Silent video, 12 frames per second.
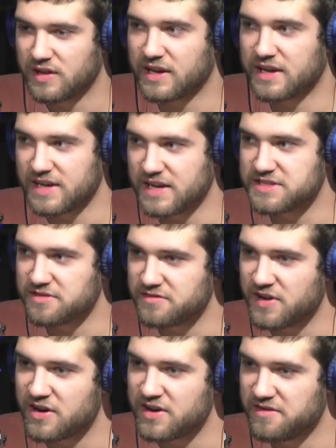Like it's a
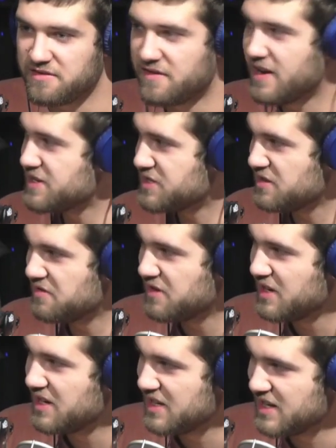very invasive,
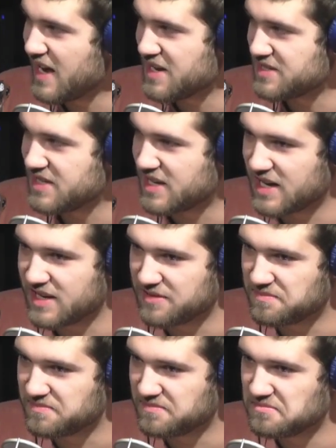nasty kind
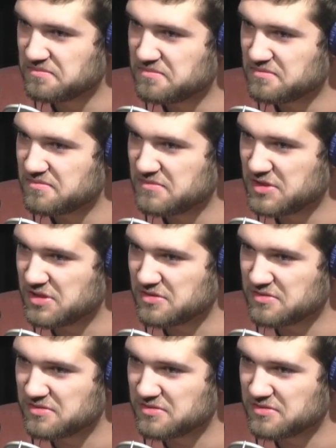of, you know.